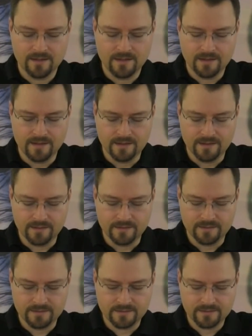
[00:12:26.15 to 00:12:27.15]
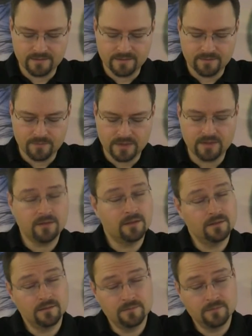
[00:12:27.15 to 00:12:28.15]
But
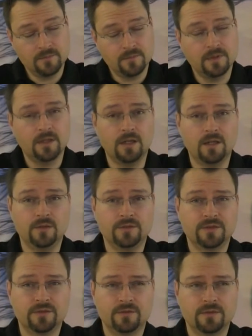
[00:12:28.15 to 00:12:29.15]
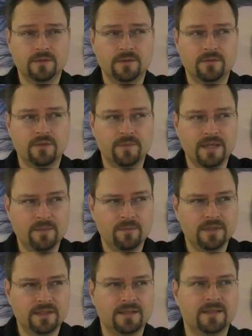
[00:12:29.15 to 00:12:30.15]
also
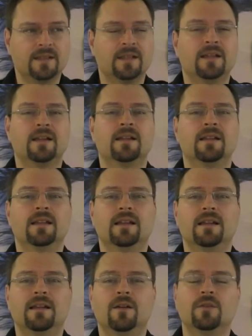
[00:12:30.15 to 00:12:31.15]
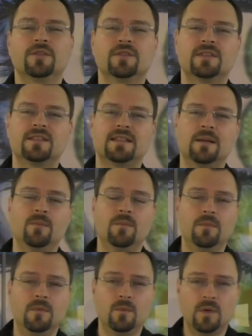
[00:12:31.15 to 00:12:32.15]
remember that also
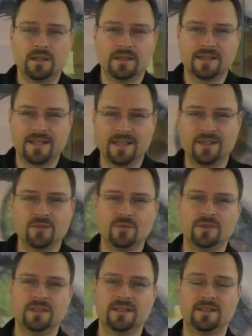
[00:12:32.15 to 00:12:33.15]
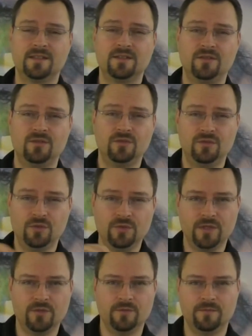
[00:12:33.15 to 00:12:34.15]
someone can do this to
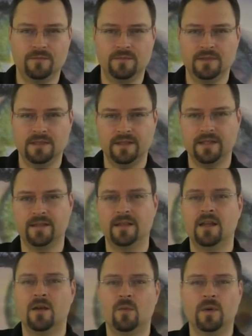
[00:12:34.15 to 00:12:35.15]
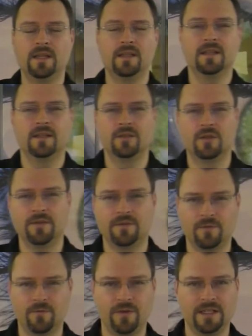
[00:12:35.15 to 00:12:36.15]
you. Then when you have
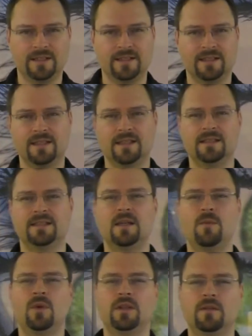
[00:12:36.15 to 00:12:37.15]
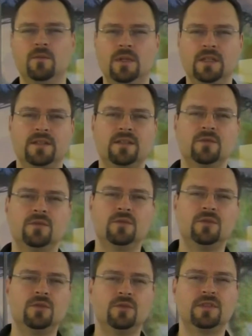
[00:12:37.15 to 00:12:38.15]
the feeling that someone wants you to
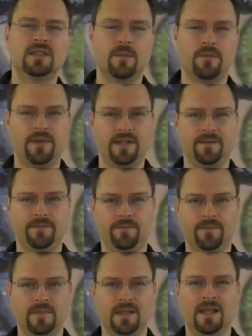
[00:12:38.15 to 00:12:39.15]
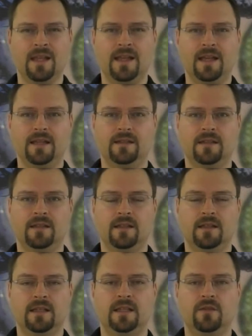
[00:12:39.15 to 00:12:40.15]
do something and
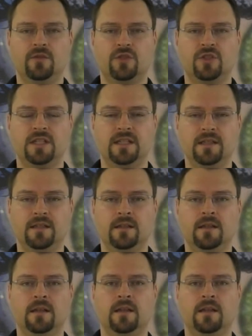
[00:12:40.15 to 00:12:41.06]
he or she